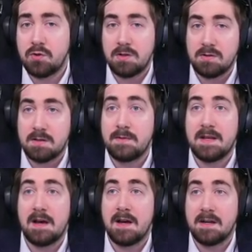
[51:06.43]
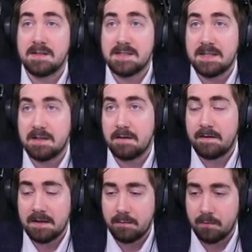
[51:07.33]
to use them in the highest tier
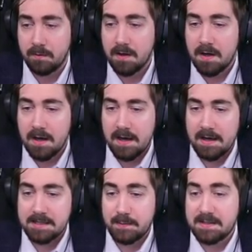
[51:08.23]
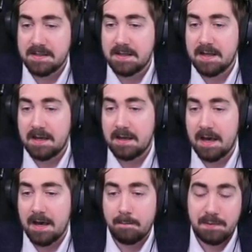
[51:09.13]
available. Especially like
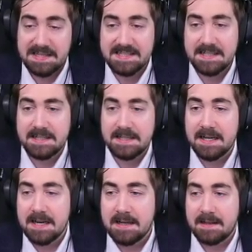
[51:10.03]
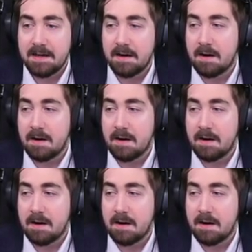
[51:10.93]
bestiary, there